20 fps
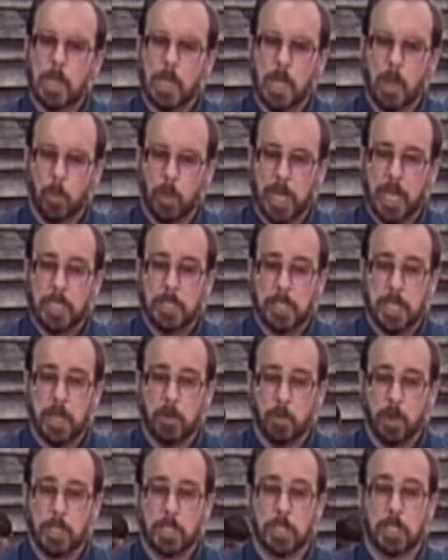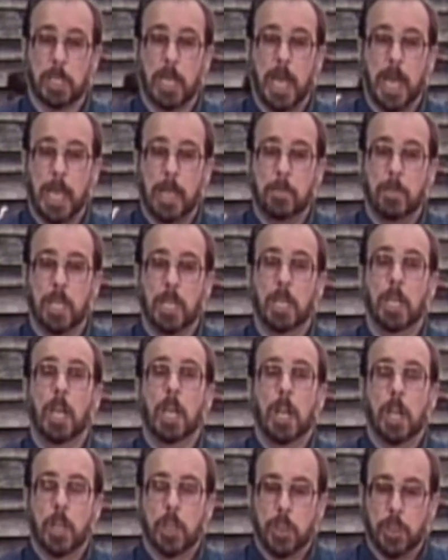Now, when I say rinse it, I mean
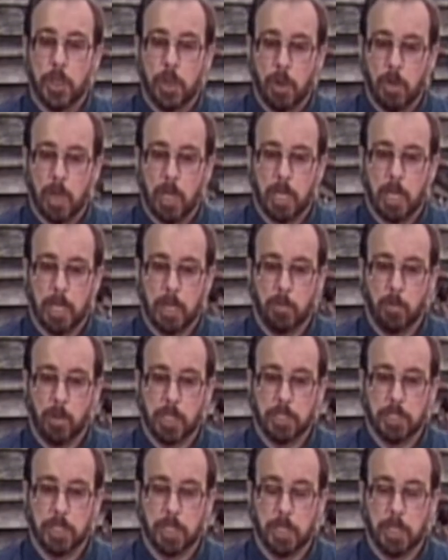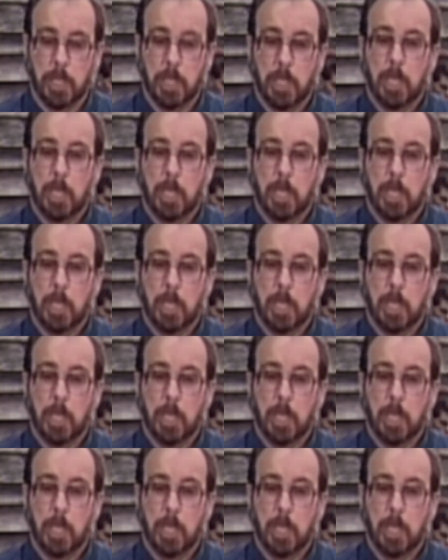thoroughly rinse it.